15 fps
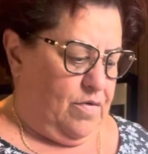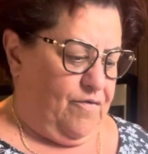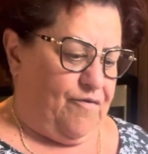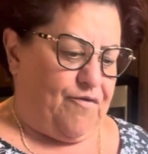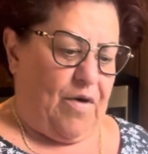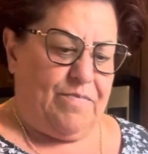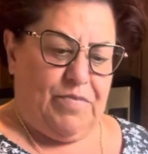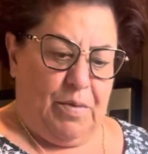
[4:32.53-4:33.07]

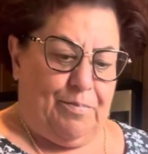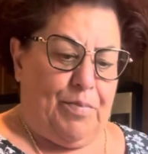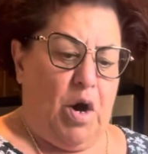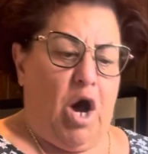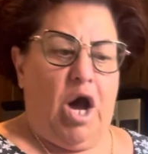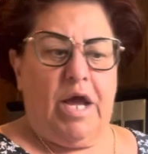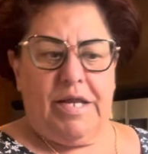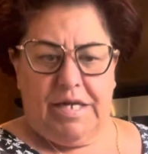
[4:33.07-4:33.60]
from the
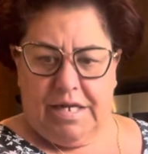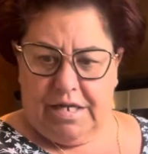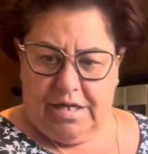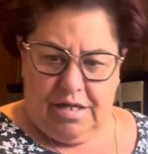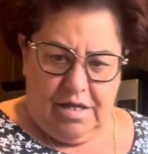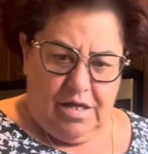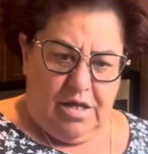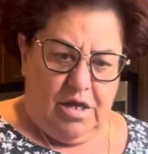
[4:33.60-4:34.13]
pot
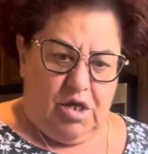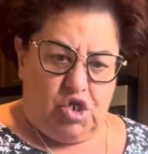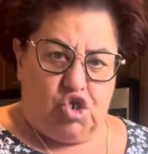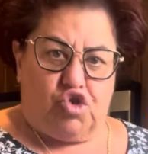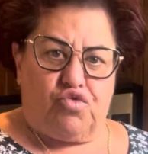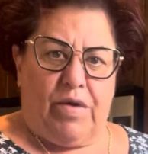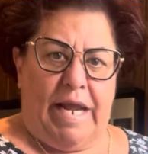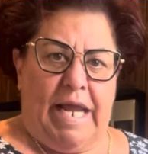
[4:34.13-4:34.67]

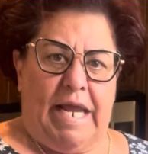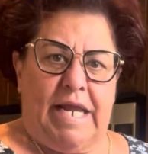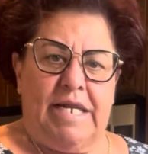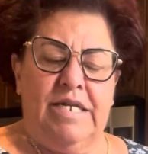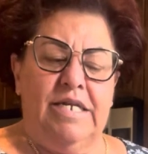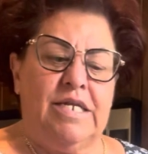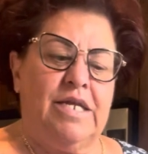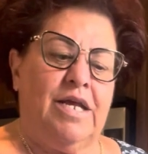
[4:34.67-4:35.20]

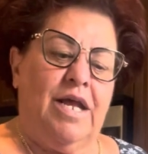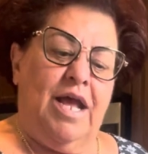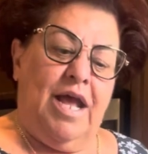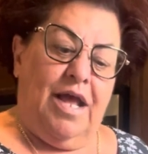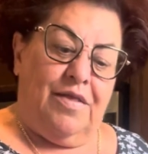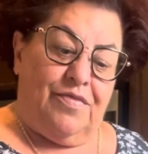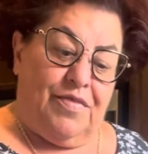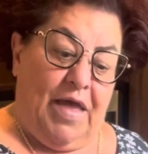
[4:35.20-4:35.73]
drained,
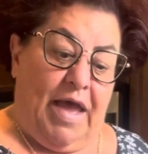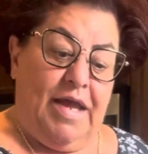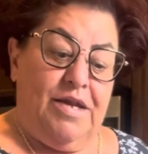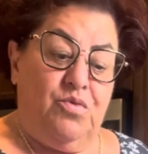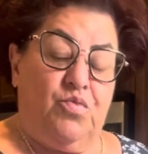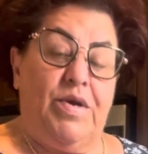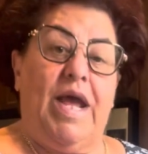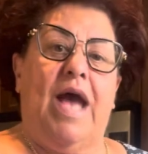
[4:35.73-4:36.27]

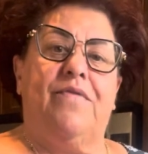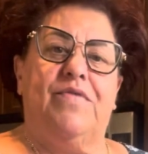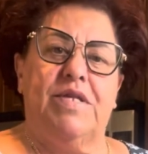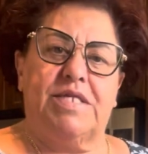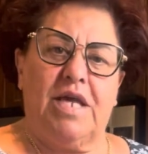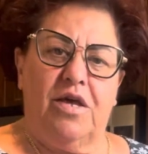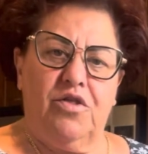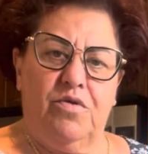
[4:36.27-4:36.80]
then we had
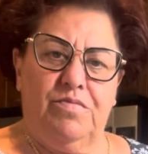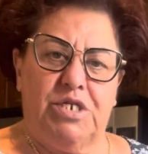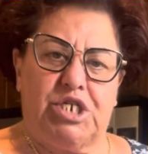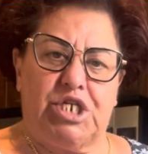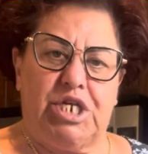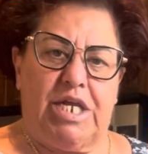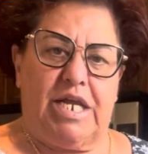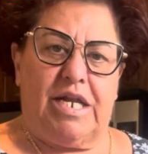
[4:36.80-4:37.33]
this other
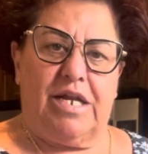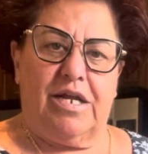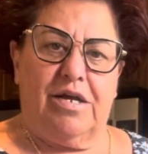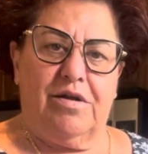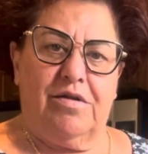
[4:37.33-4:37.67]
machine.